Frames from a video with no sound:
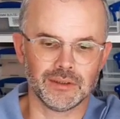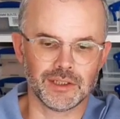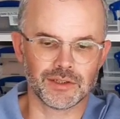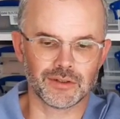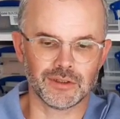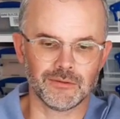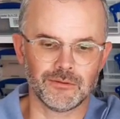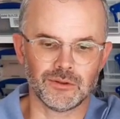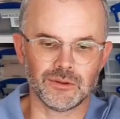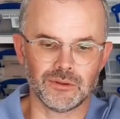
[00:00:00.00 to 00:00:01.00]
designed
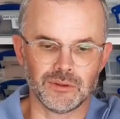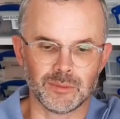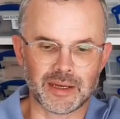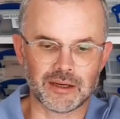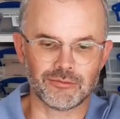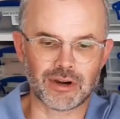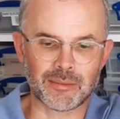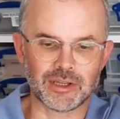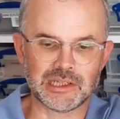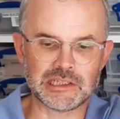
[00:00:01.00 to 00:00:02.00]
for the Battle of
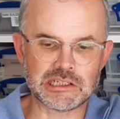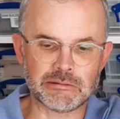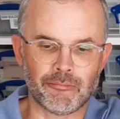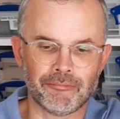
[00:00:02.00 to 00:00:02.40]
Ramillies.